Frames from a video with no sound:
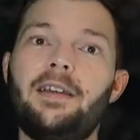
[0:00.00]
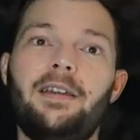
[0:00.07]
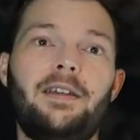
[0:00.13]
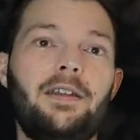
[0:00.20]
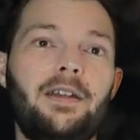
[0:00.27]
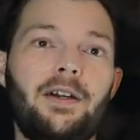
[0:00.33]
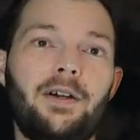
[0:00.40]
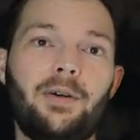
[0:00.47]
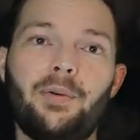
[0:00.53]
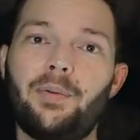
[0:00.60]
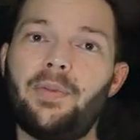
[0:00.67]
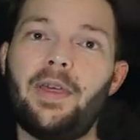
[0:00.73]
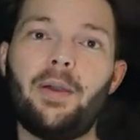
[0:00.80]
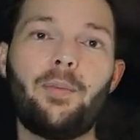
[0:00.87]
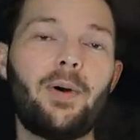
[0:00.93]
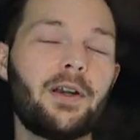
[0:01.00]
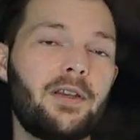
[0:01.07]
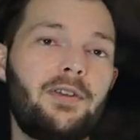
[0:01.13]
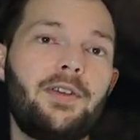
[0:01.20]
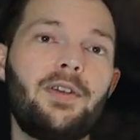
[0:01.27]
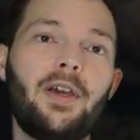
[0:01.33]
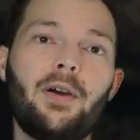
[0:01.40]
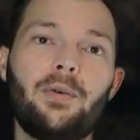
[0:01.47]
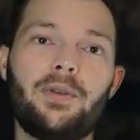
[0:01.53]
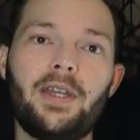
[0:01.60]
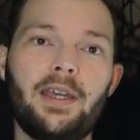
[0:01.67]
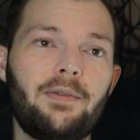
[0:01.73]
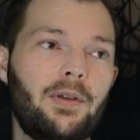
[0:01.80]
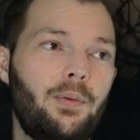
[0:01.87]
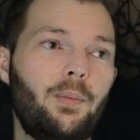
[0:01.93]
you know, they wanted to know
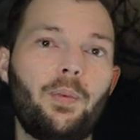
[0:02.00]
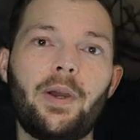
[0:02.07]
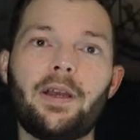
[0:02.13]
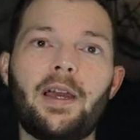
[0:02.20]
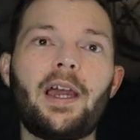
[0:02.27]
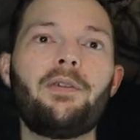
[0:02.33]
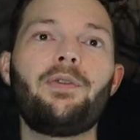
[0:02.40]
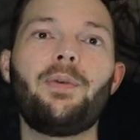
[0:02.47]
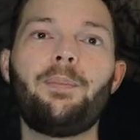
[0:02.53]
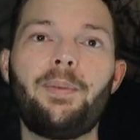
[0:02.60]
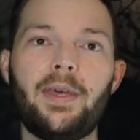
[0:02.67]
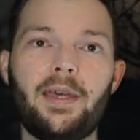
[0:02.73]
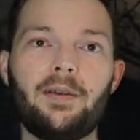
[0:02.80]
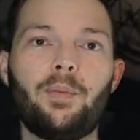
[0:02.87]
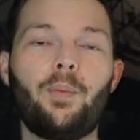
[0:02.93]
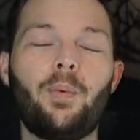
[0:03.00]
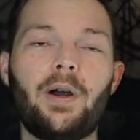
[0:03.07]
David, where have you been?